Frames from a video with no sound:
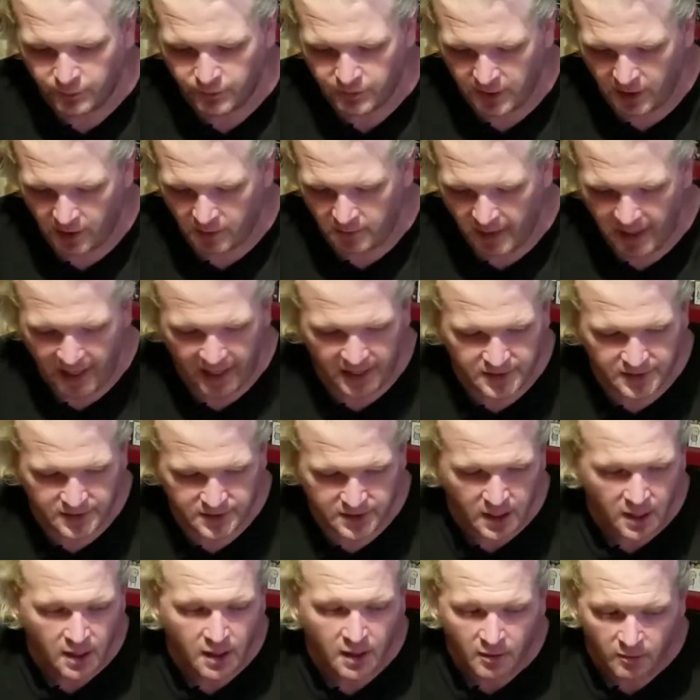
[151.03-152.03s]
your base,
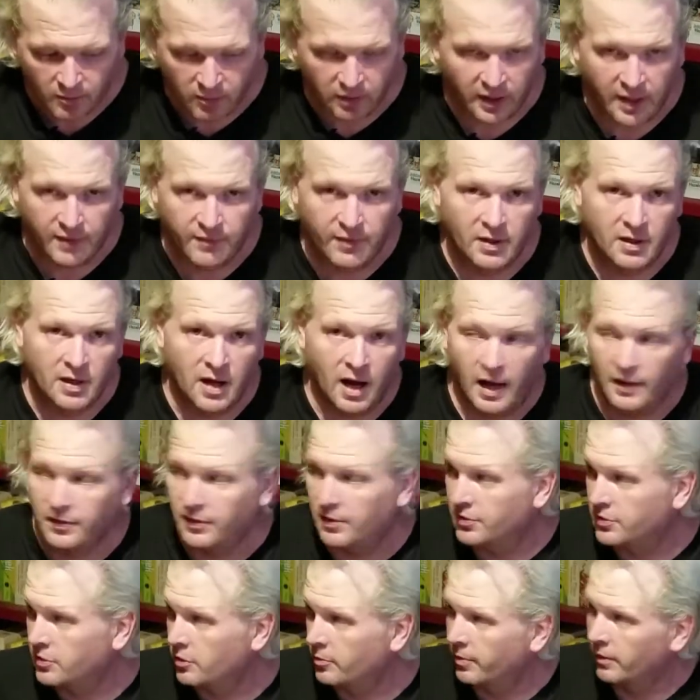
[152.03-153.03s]
believe it or not, the
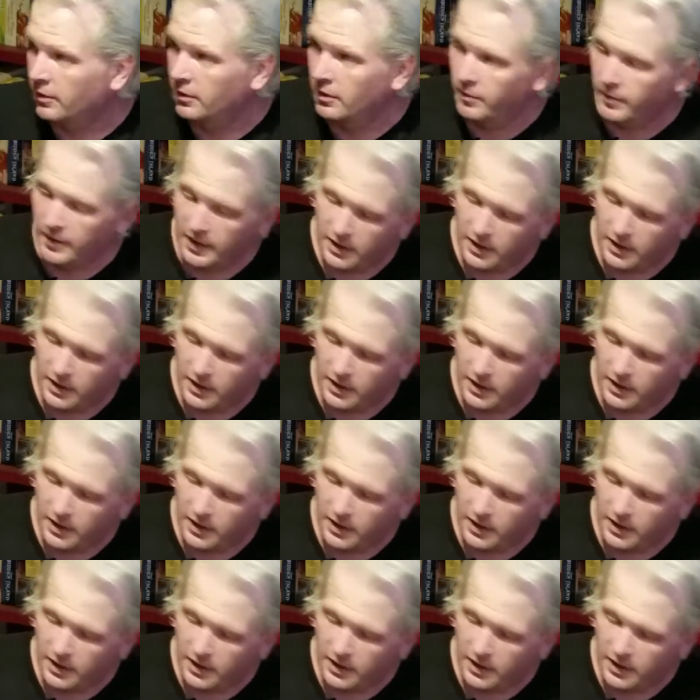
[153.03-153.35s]
super glue we